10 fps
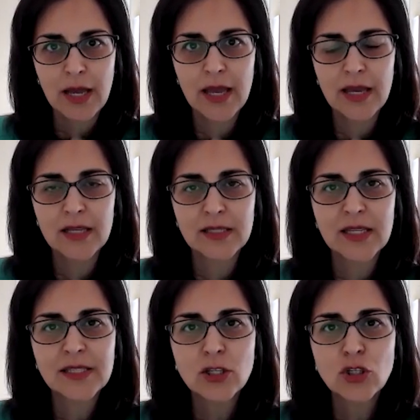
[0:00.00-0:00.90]
is
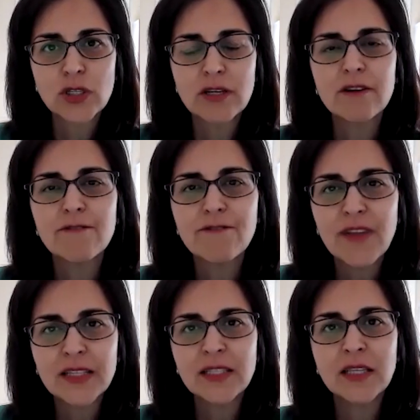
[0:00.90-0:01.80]
essentially
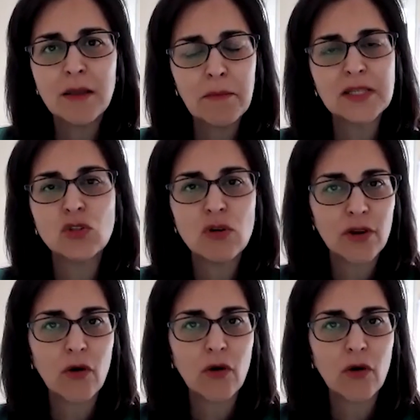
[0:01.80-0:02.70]
reflecting the message of
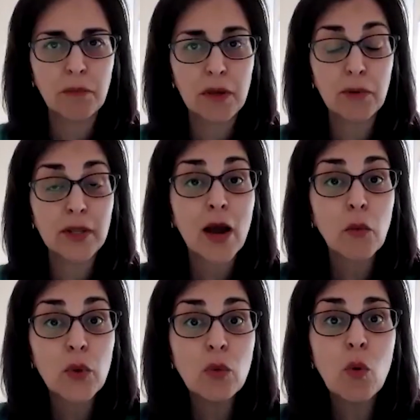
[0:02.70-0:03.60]
Iranian people that
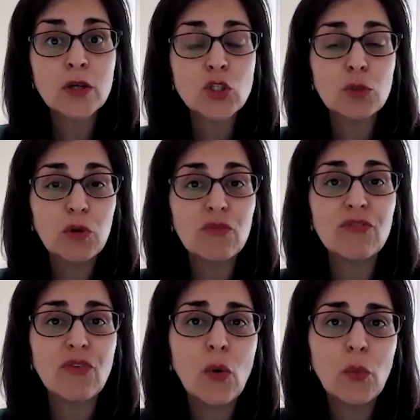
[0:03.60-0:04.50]
we want to move
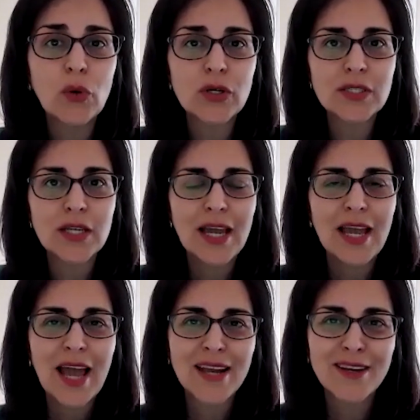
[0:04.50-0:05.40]
forward.
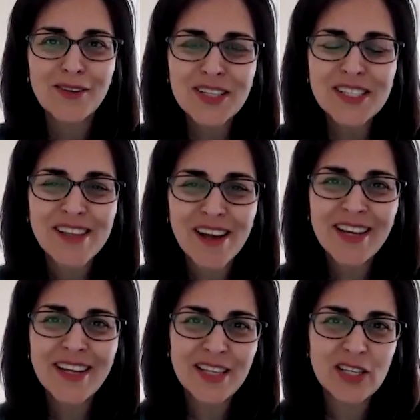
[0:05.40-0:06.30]
And he
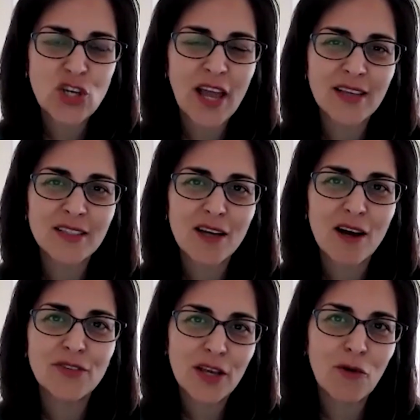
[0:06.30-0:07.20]
recited the chant
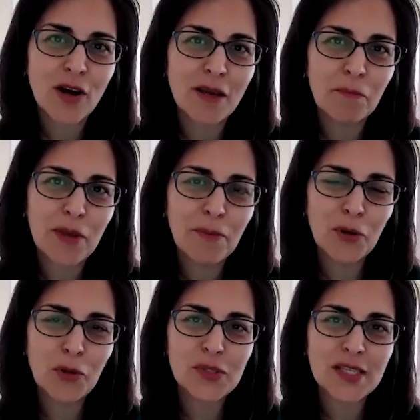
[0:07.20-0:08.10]
of the Iranian people
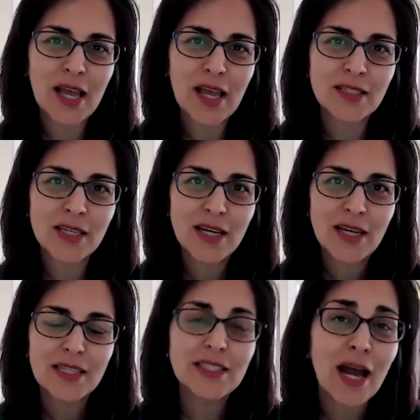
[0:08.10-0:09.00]
who said,
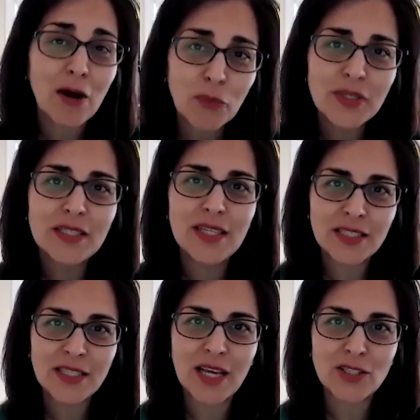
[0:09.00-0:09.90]
"Down with the
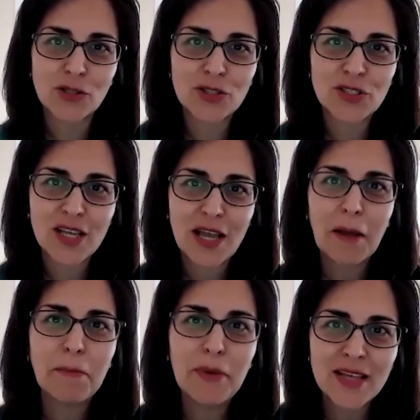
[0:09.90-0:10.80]
dictators,
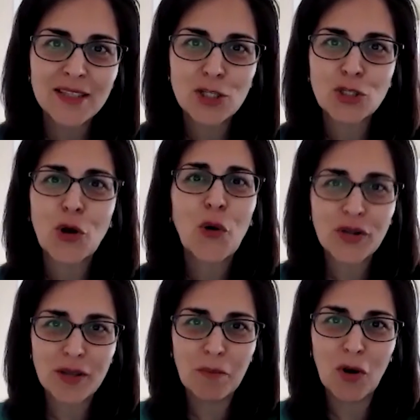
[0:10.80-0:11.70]
be it the Shah or
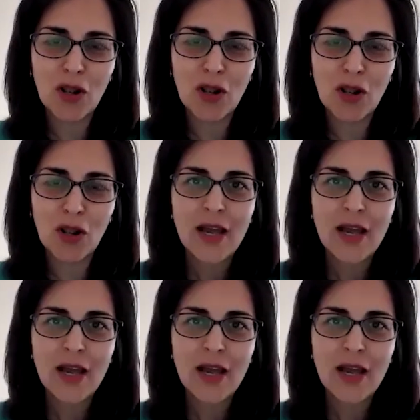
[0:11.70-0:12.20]
the Mullah."